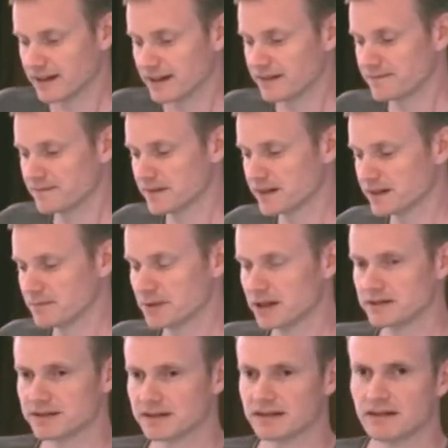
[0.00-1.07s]
And
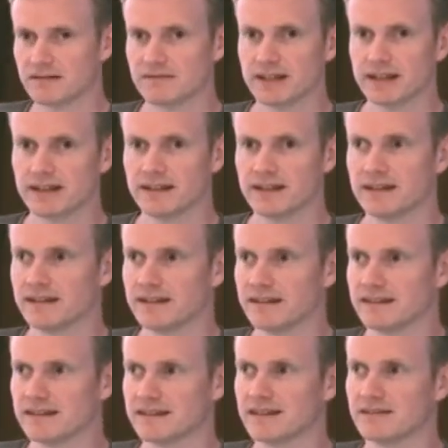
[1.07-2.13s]
Composer can't really
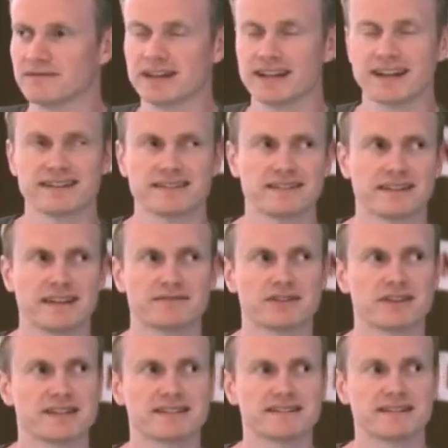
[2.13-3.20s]
handle that
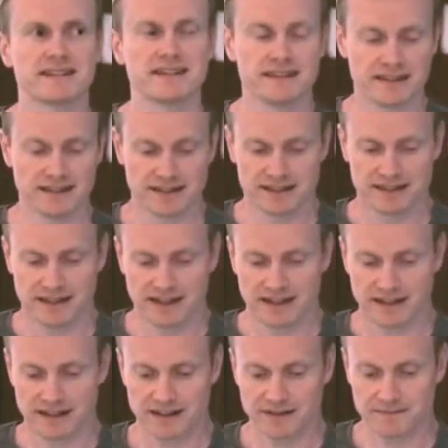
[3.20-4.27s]
very easily.
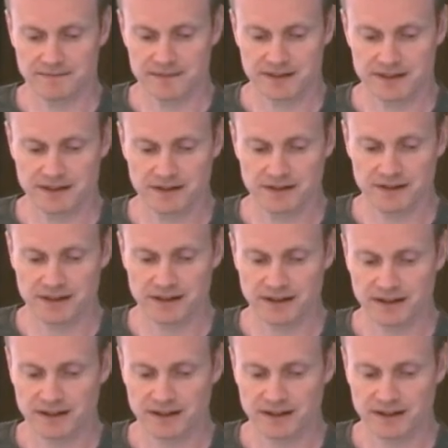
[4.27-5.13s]
So